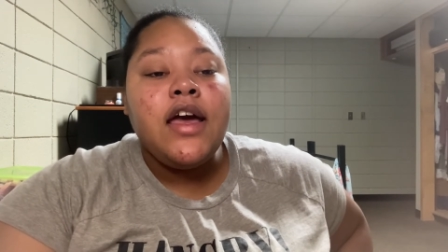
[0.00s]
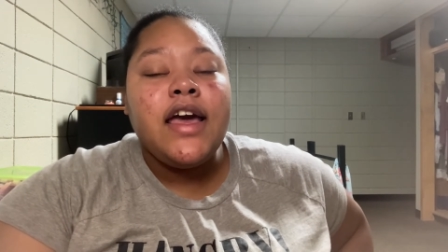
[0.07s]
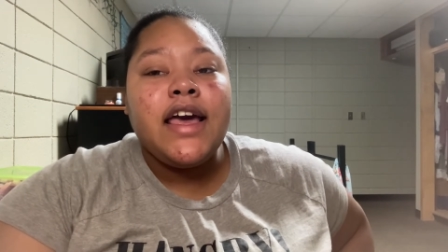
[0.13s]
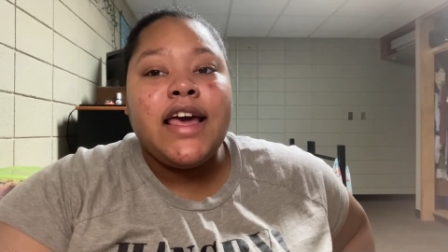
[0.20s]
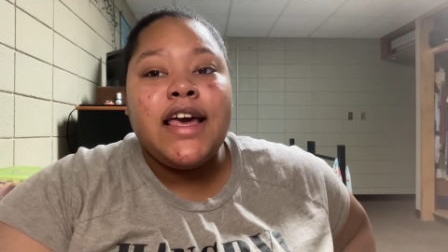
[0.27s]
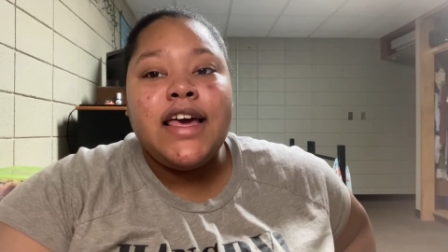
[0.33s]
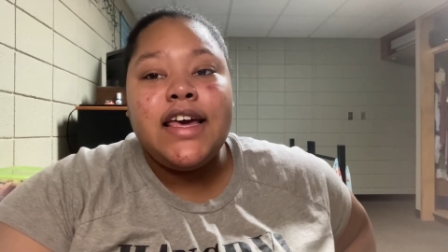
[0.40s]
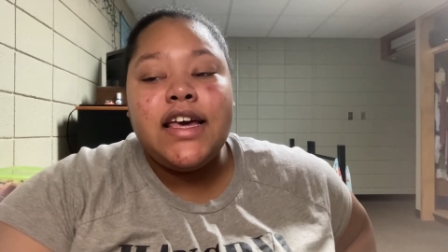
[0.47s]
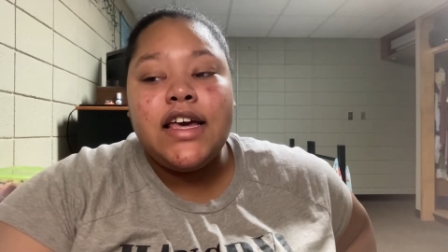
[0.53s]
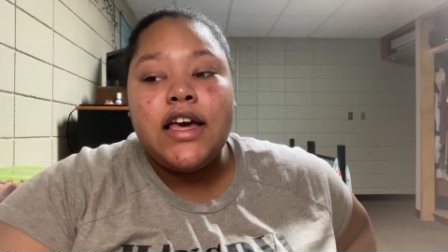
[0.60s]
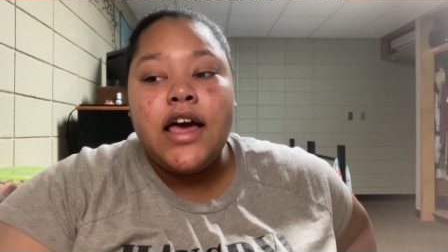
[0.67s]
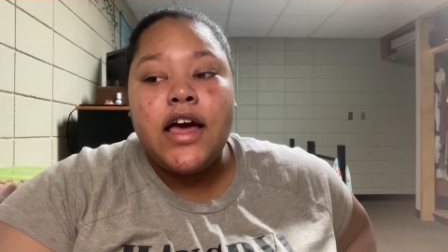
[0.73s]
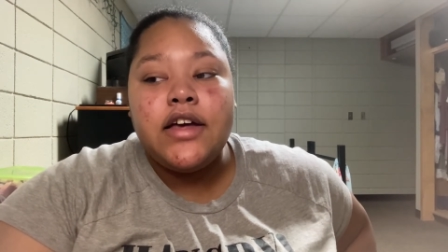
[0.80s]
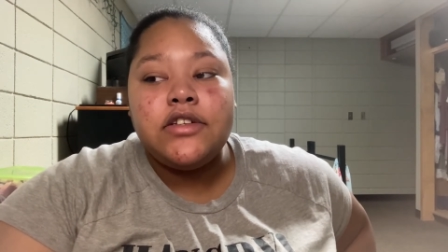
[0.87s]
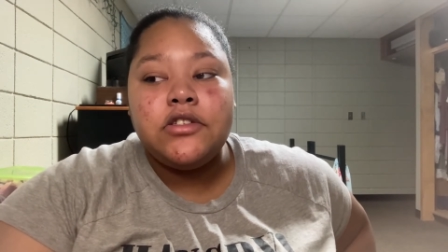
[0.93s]
he
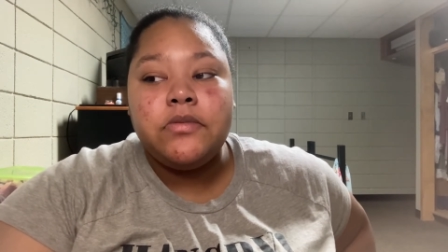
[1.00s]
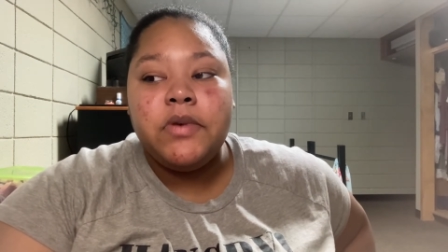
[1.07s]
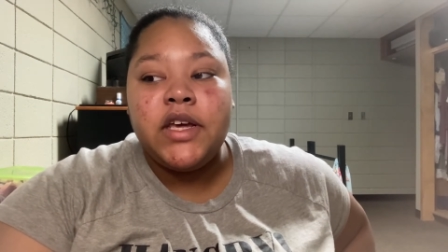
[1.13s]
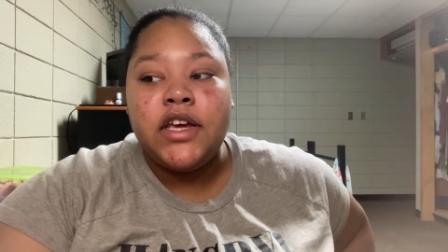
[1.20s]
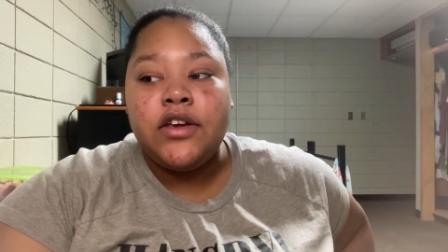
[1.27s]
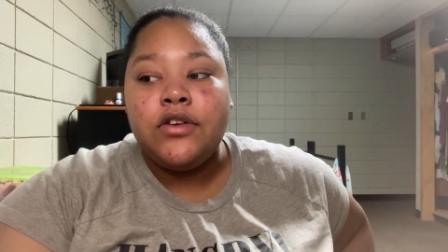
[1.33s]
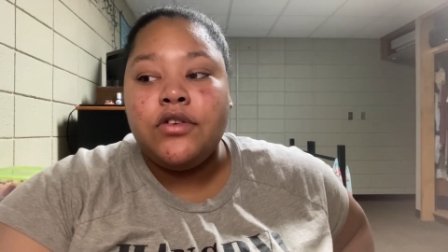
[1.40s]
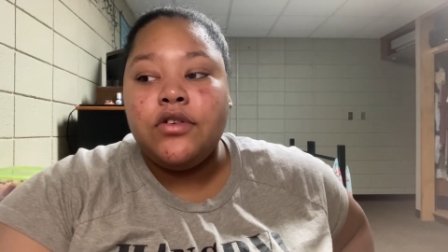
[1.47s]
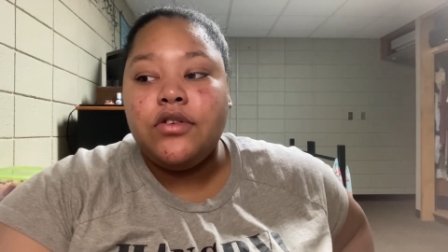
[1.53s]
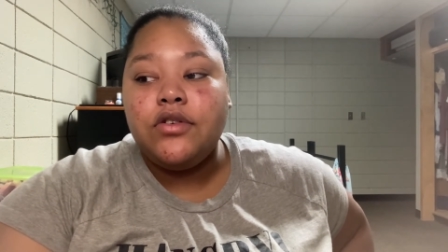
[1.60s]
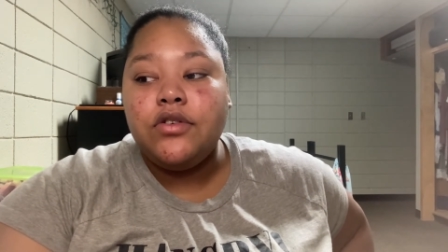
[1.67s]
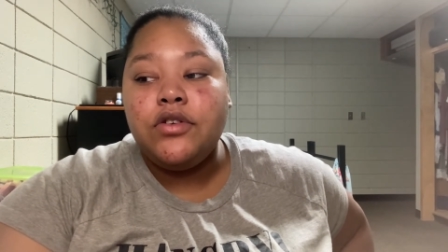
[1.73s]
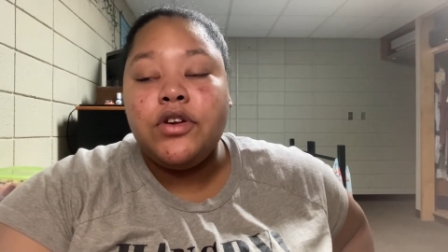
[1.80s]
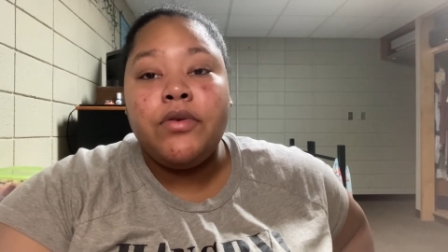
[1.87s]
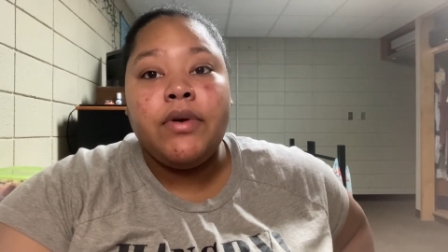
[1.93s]
has been
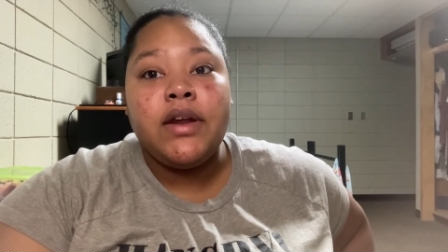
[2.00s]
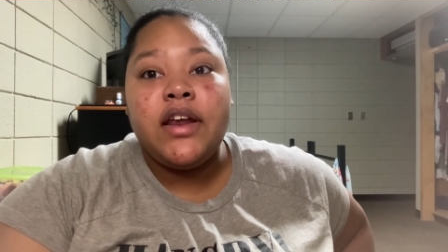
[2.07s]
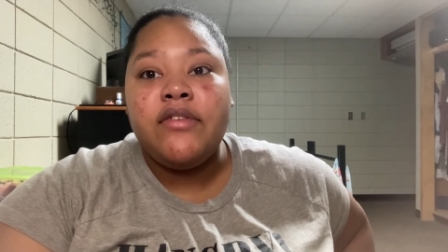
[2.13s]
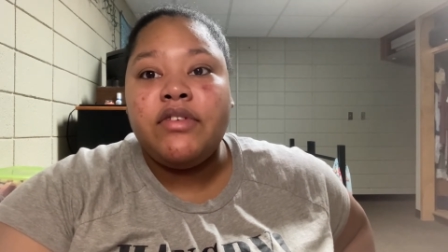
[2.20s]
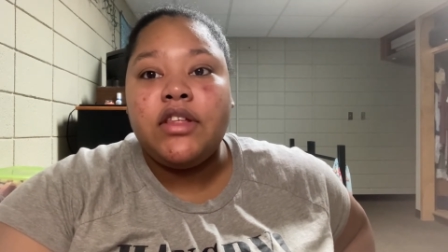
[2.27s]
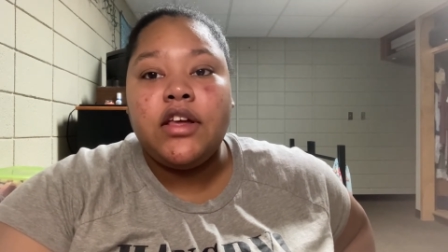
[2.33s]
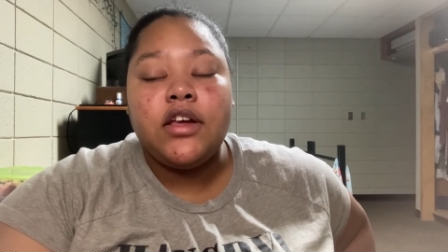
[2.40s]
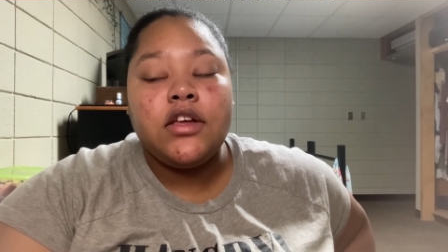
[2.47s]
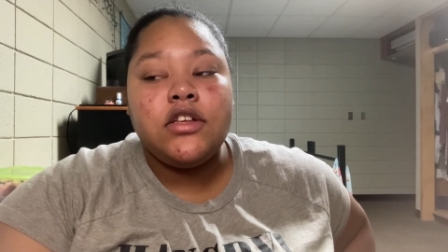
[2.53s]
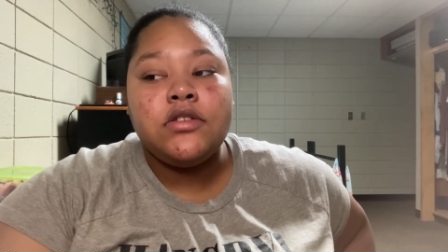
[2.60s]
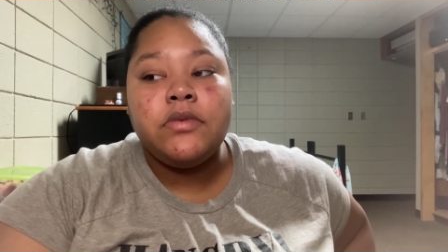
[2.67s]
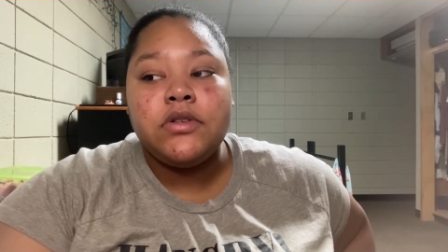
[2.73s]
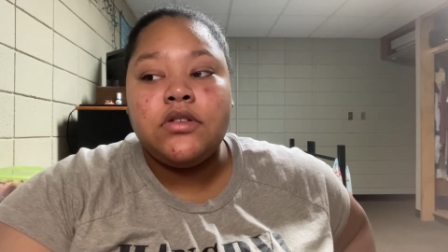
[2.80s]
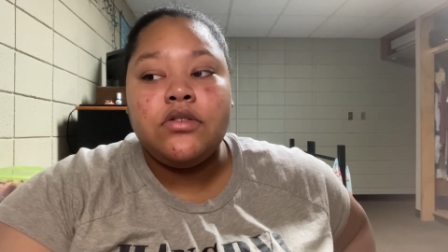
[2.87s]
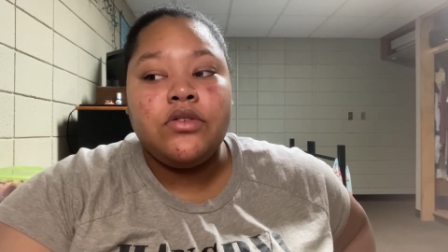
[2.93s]
doing everything he's
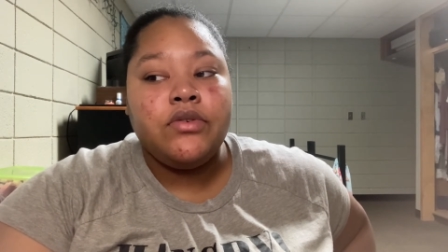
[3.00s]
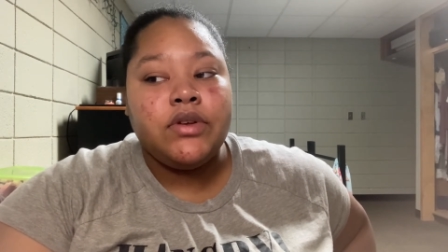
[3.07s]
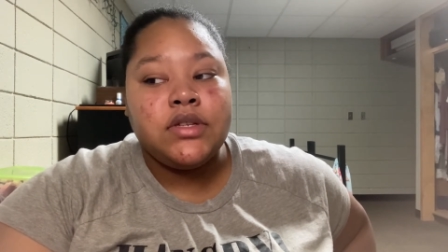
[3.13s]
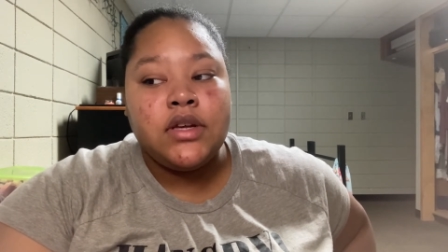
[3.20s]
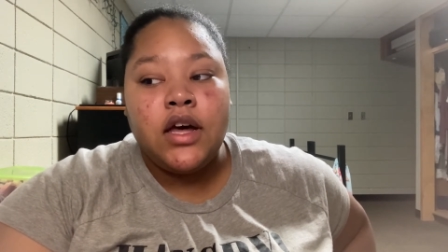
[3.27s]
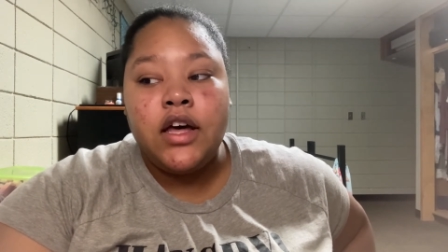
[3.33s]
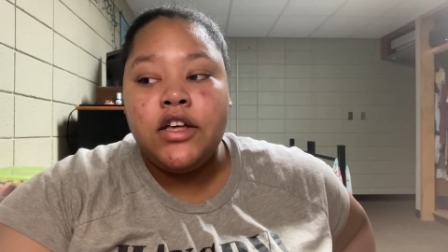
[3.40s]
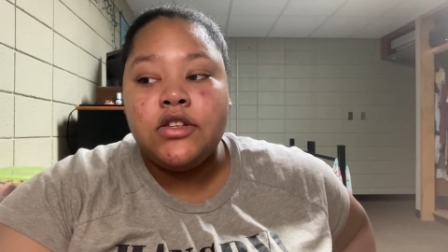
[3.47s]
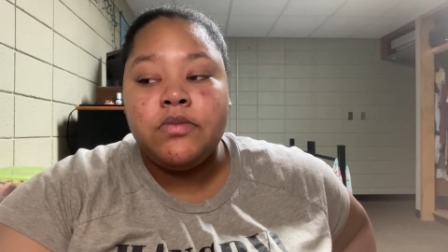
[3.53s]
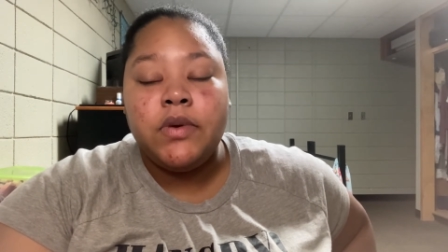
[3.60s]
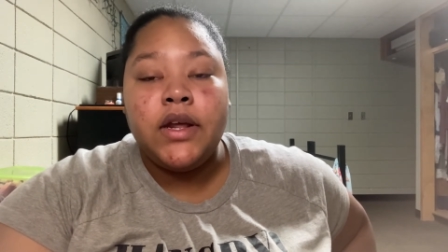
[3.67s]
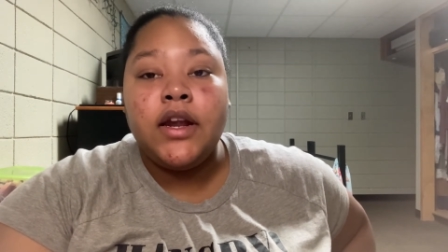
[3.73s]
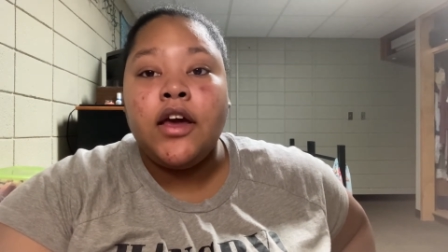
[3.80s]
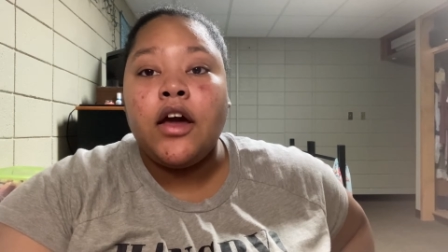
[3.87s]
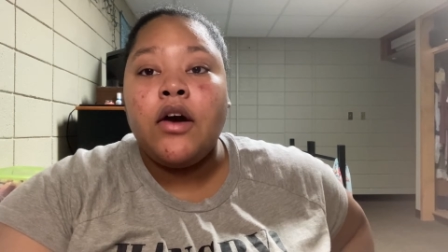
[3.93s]
supposed to do as a
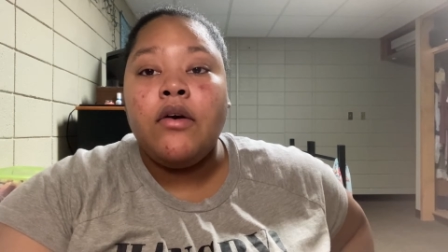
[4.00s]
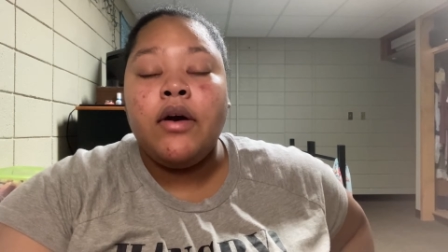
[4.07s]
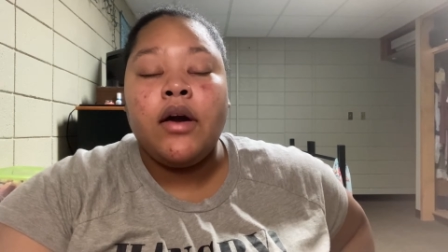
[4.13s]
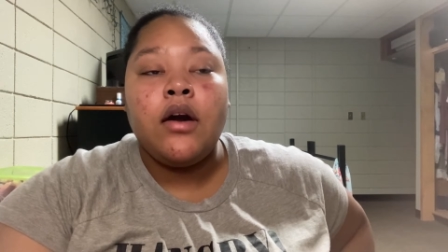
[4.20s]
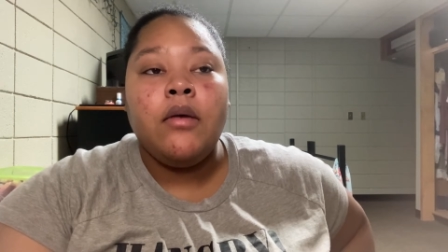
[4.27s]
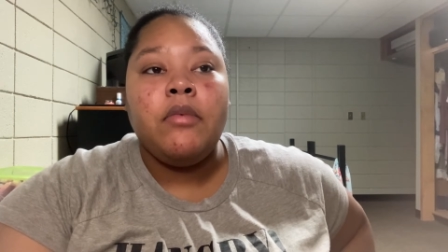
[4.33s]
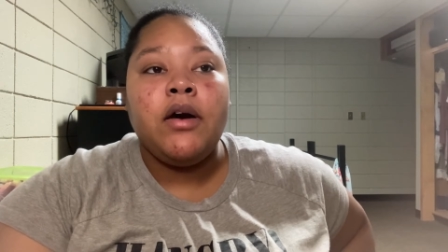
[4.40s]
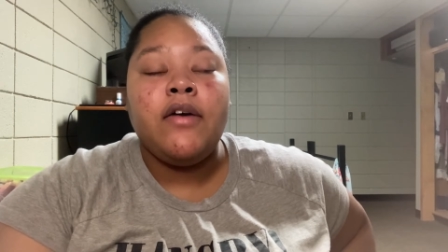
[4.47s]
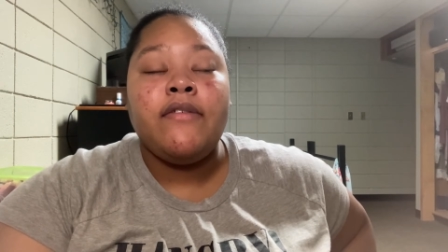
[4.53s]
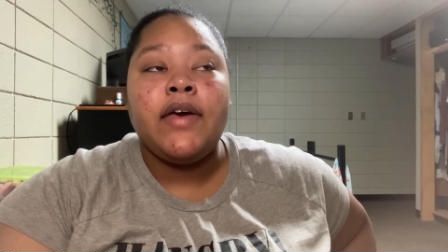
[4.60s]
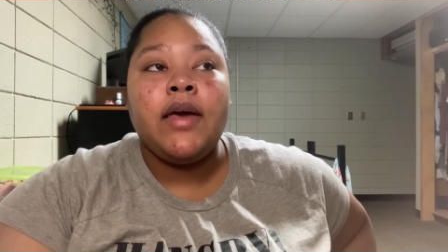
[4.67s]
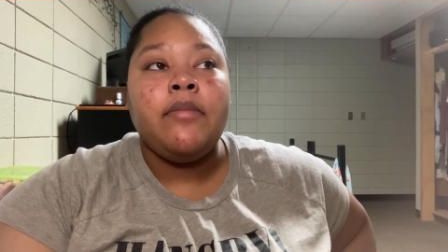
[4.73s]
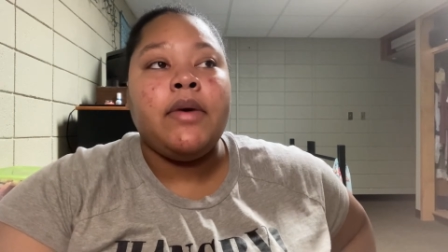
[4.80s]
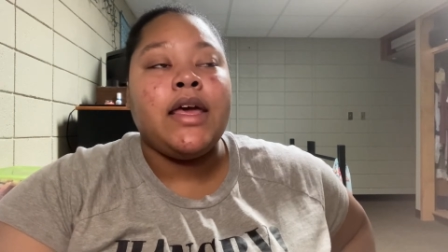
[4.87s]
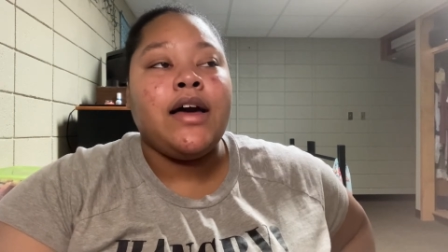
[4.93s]
husband and going above
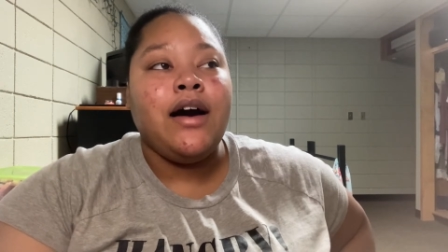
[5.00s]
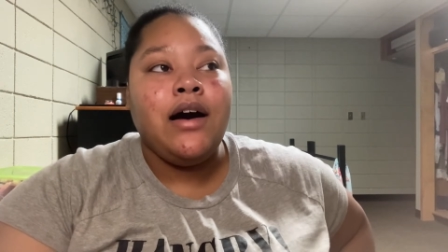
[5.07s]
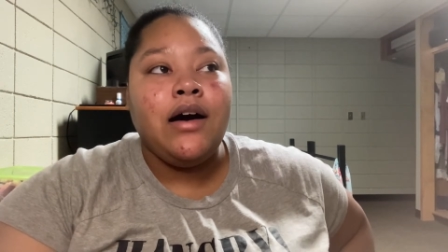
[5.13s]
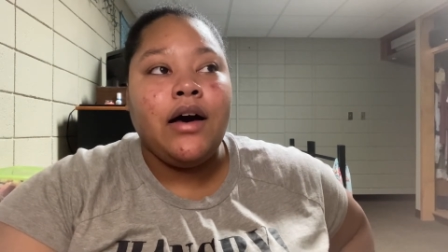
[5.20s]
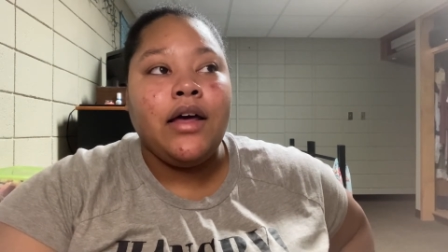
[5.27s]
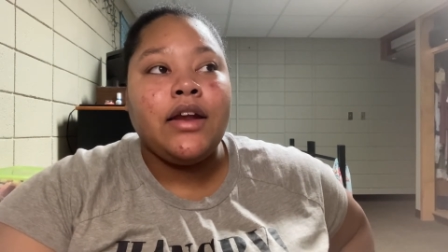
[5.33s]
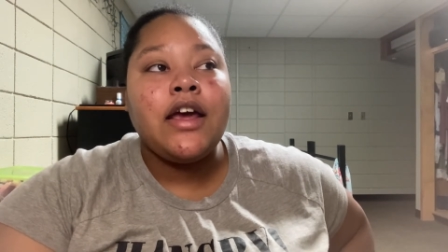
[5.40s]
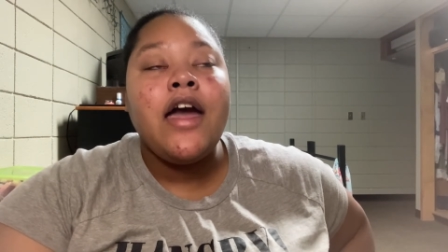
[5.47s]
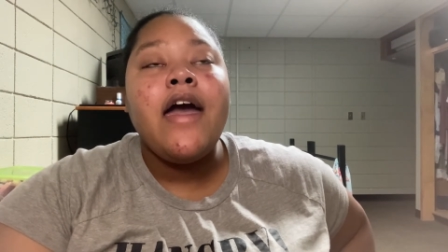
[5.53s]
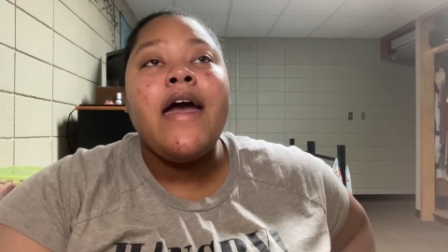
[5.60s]
and beyond.